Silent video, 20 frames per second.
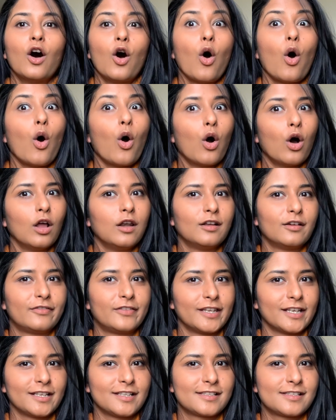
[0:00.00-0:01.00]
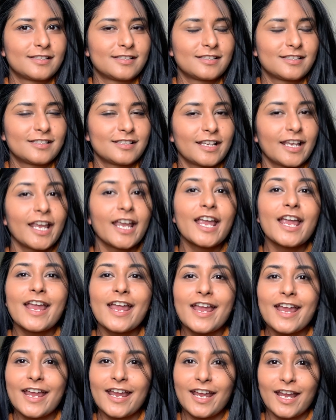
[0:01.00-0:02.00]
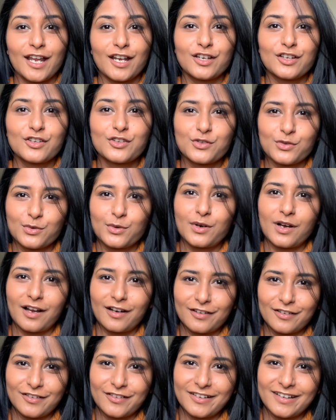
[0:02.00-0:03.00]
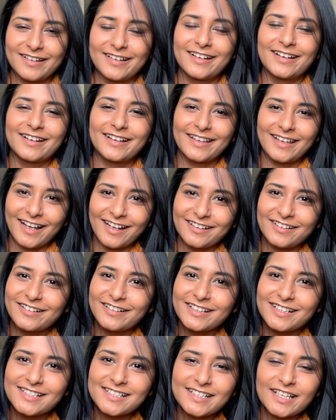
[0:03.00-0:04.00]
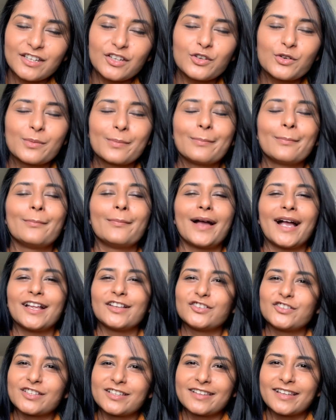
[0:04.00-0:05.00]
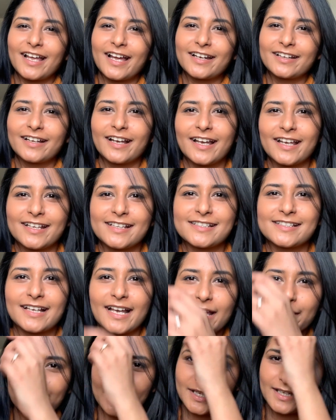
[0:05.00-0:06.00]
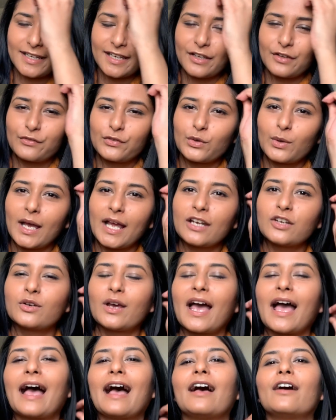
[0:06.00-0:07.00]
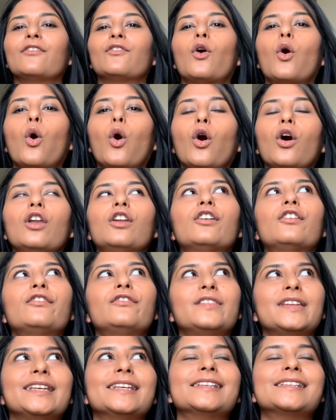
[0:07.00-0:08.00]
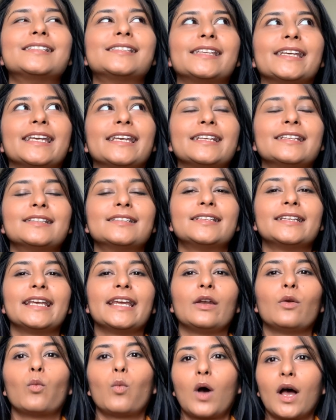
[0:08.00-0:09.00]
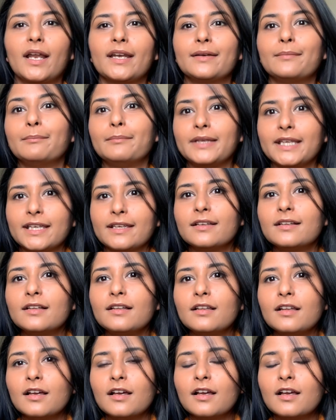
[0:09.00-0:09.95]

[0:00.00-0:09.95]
all of this in 200 calories. Can you imagine that, guys? I mean, if you had to have all of these things in one meal,